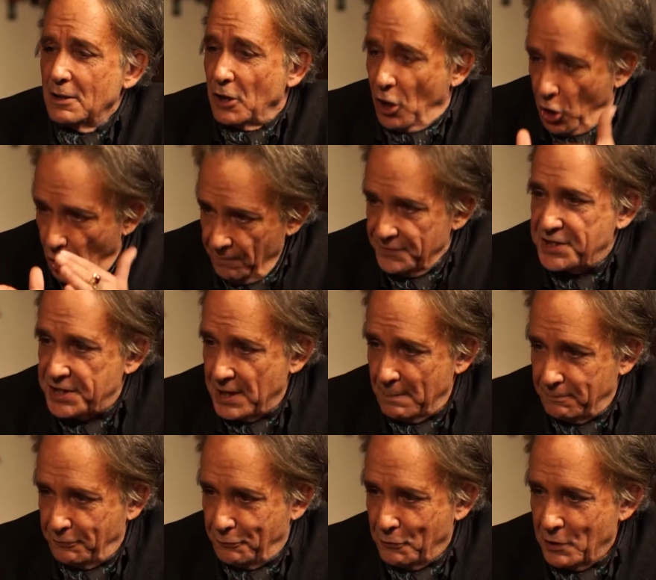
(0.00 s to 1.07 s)

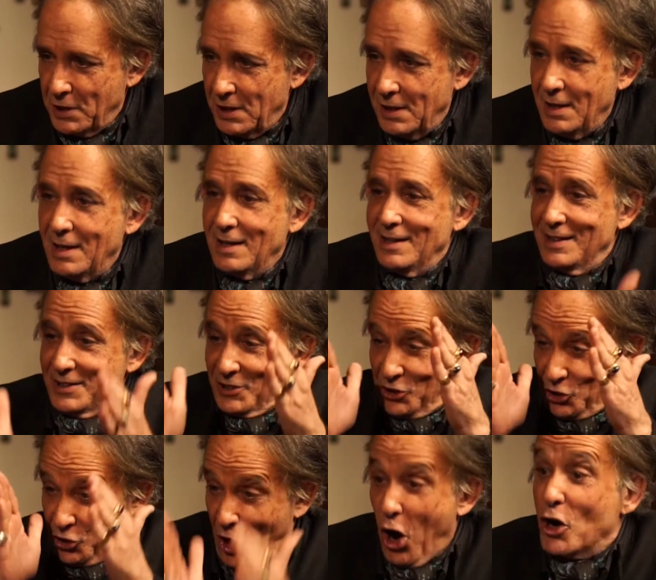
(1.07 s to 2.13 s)
concept free,
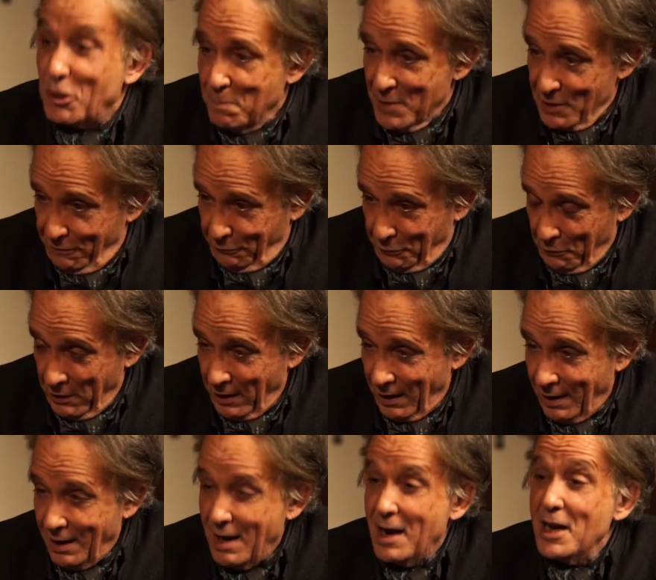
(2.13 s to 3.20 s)
dogma free.
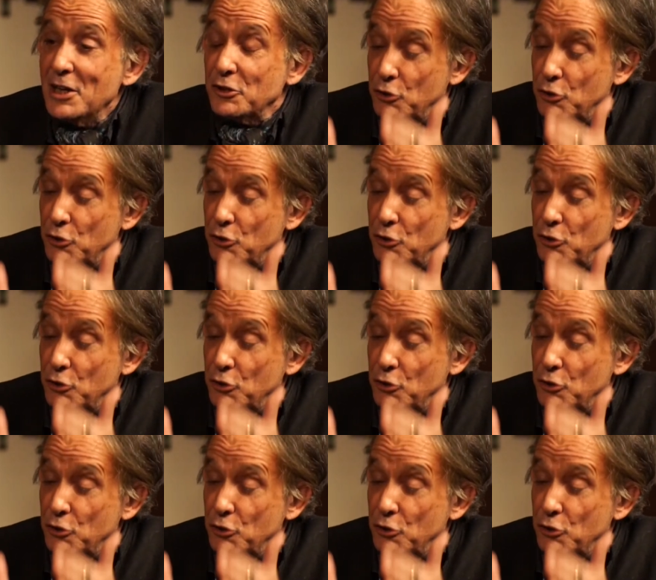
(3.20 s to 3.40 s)
Mm -hmm